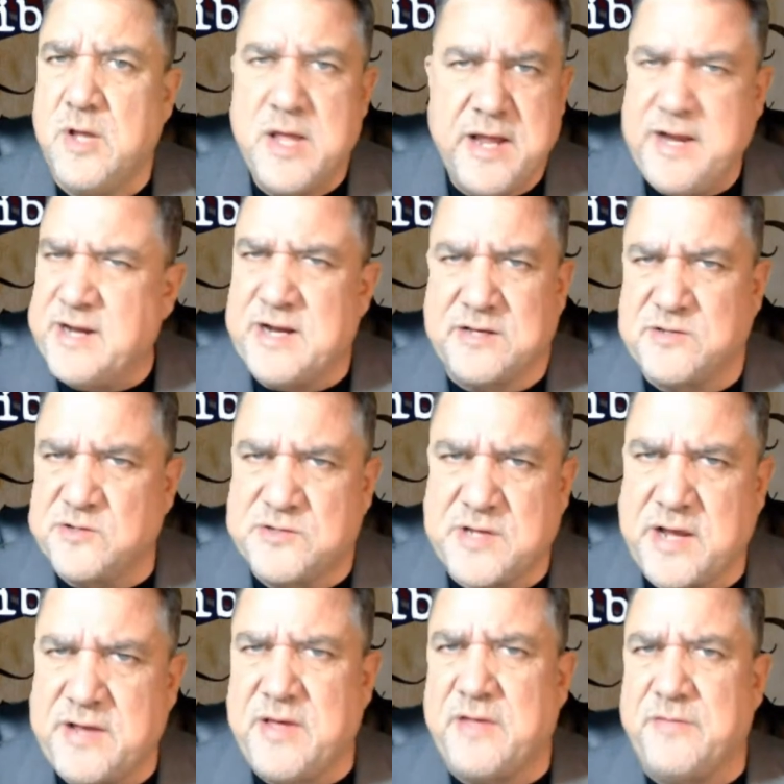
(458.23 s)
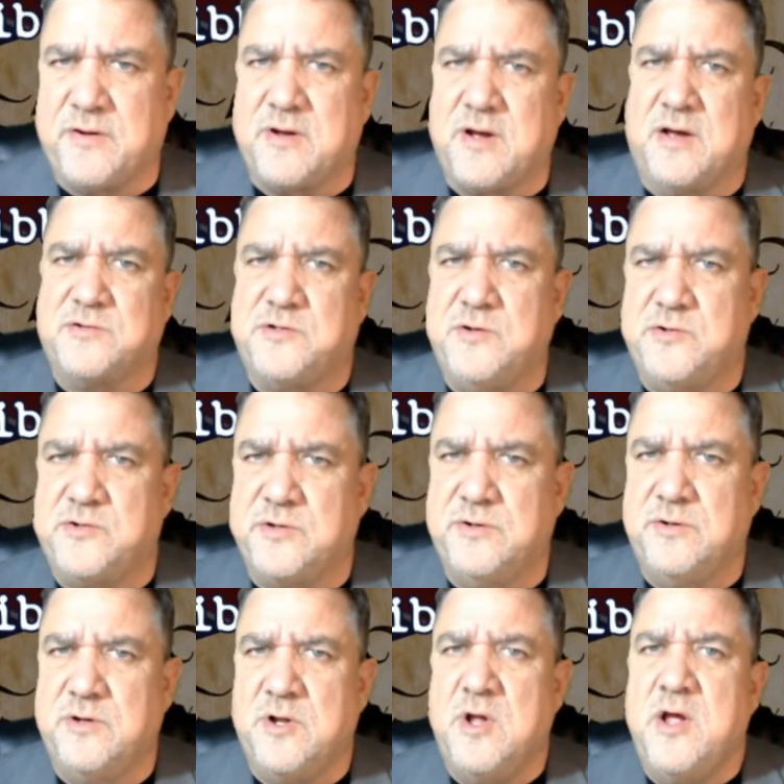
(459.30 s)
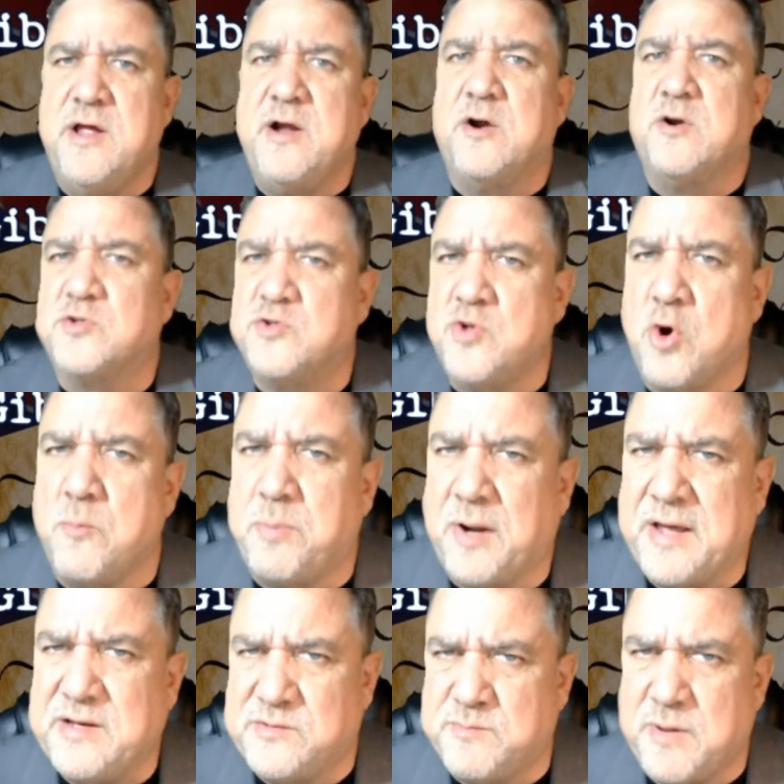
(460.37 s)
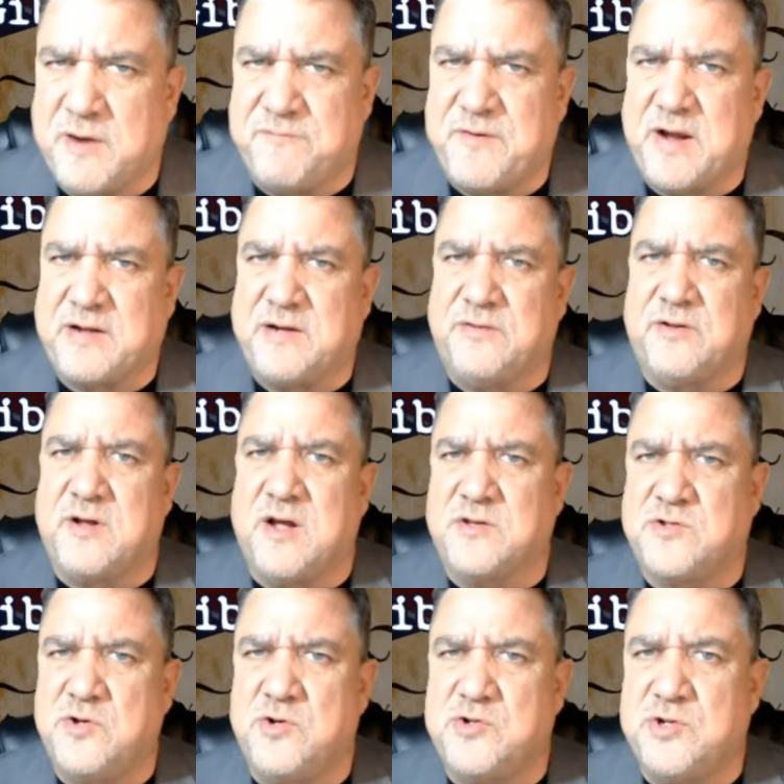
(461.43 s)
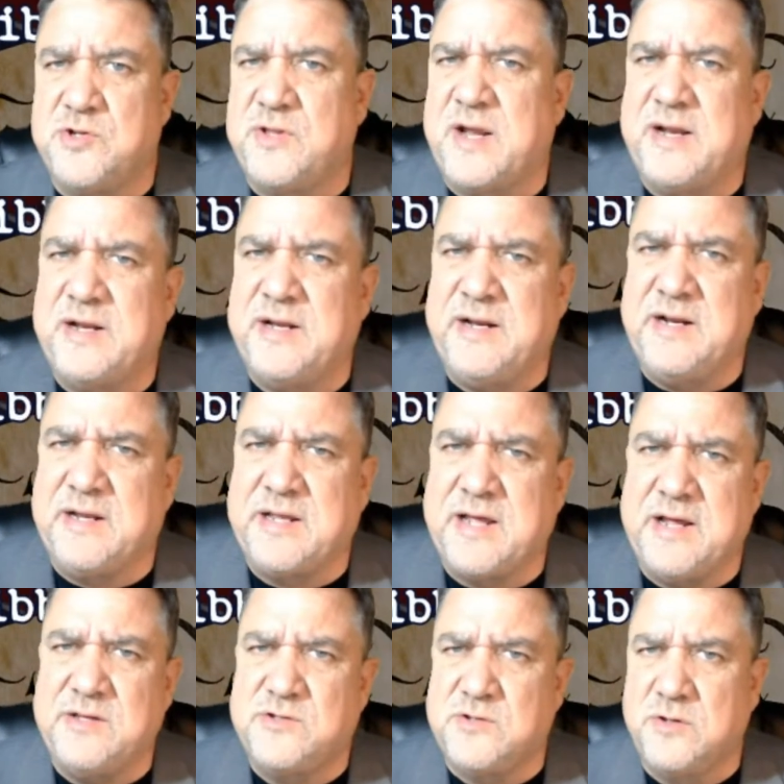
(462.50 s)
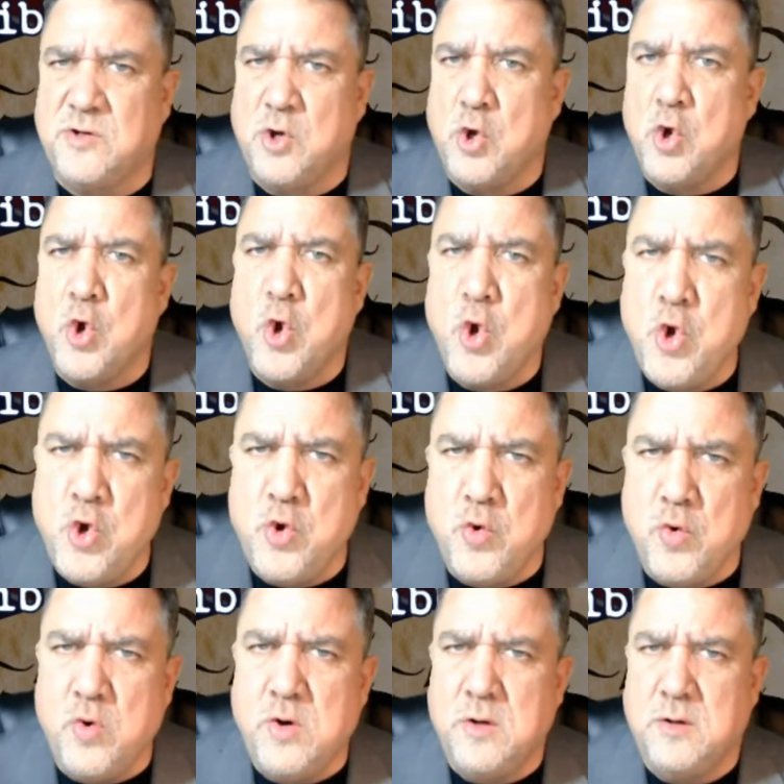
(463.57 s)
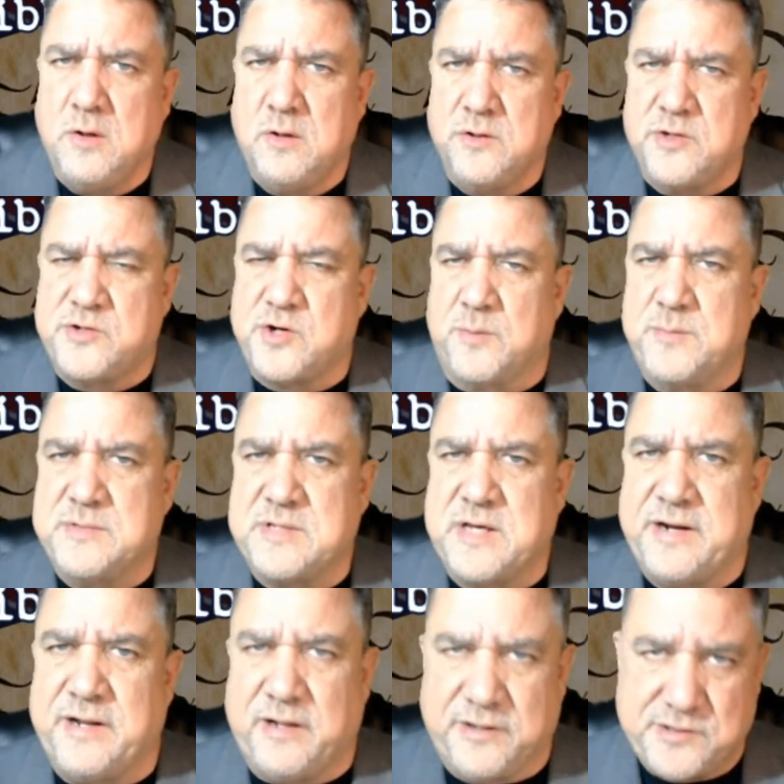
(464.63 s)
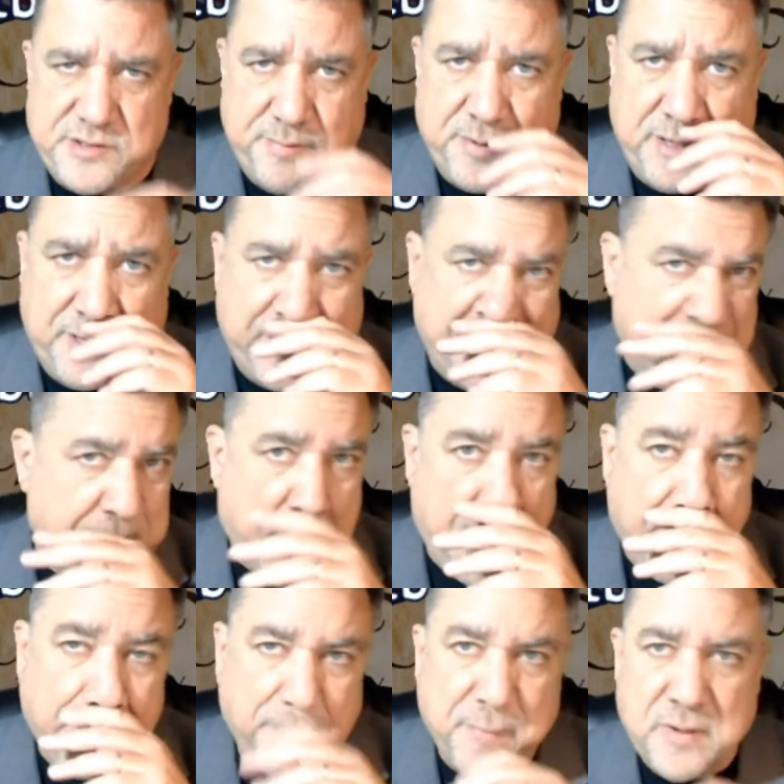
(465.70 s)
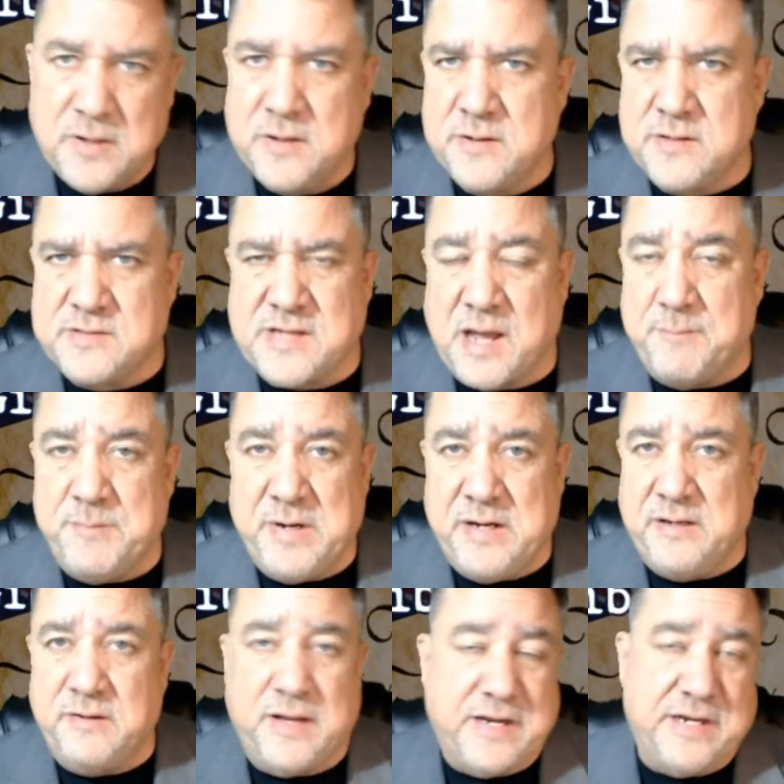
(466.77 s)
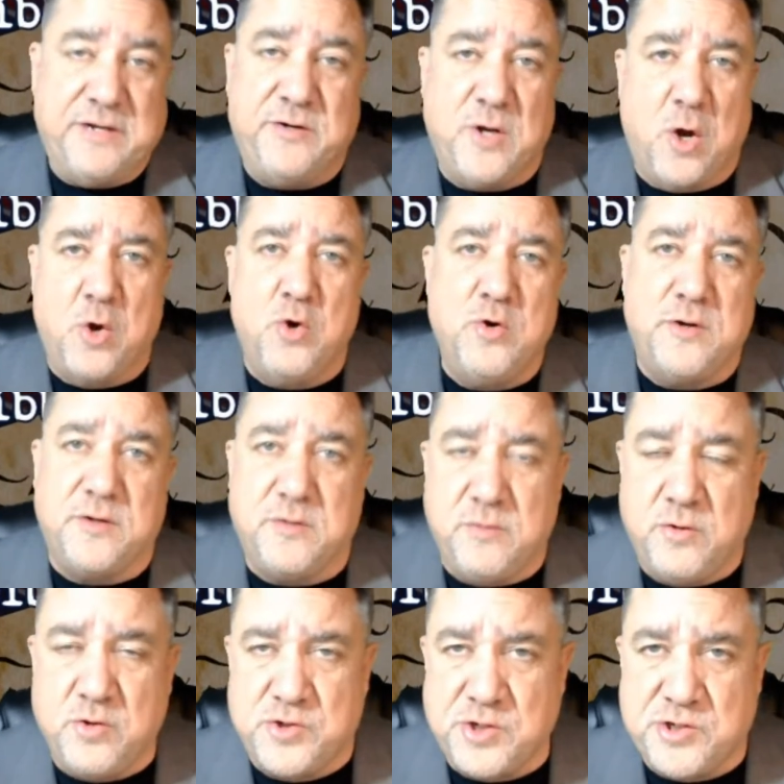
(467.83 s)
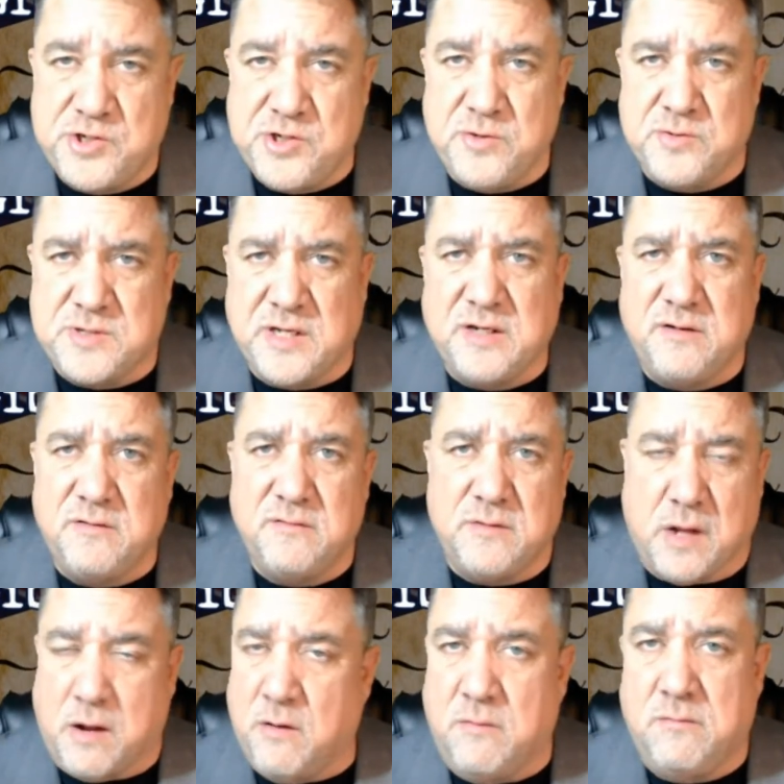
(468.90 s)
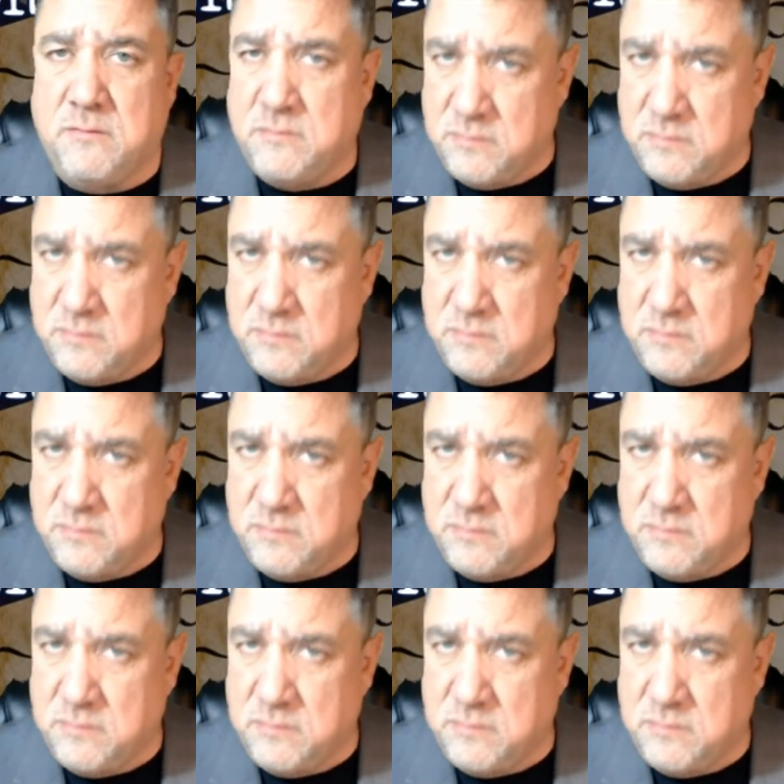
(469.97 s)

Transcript: It doesn't say that in the Constitution. There is no place, matter of fact, in the Constitution that it indicates who determines that eligibility. Does that mean they didn't know who should choose it? No.